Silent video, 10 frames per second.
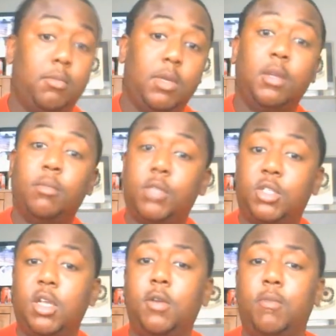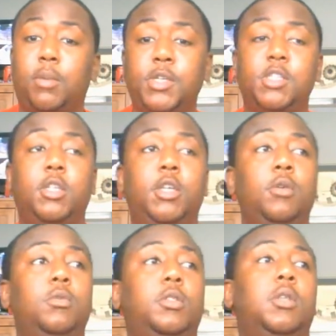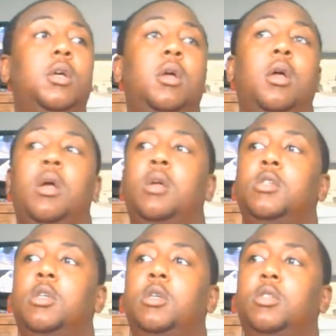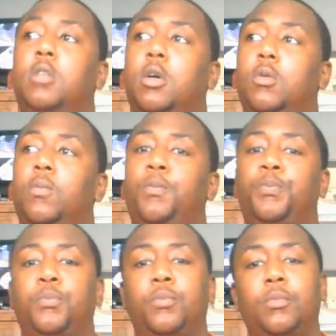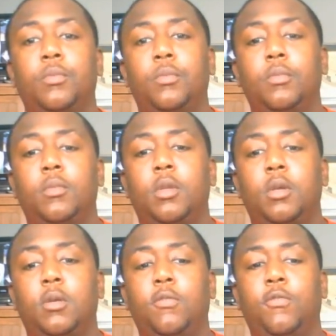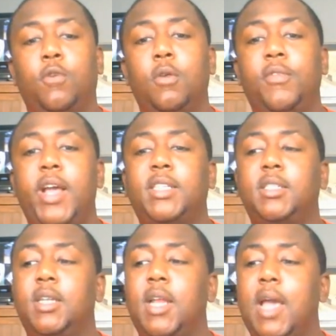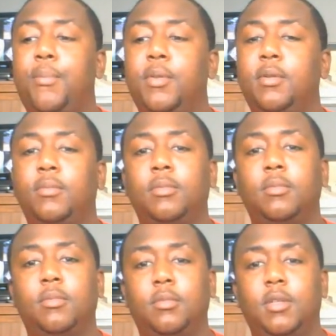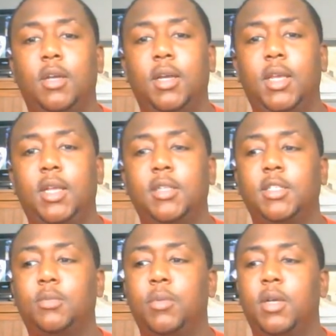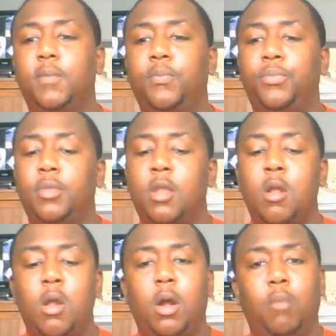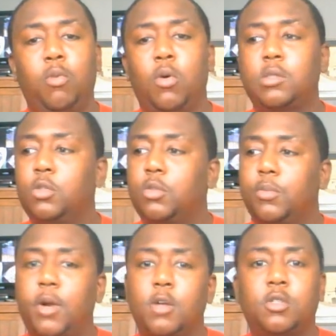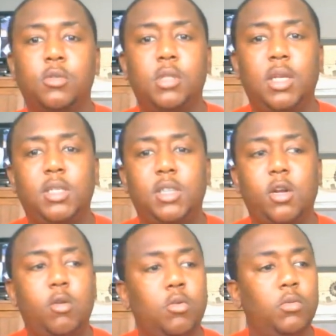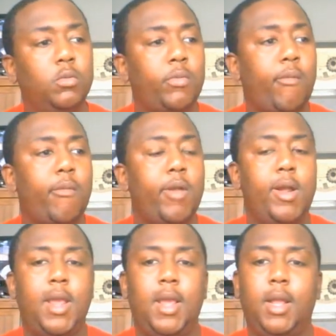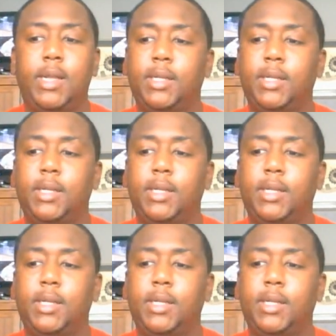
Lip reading: stuff, my P's and Q's. So fourth accident happened again this month. I'm going through some personal things at home, and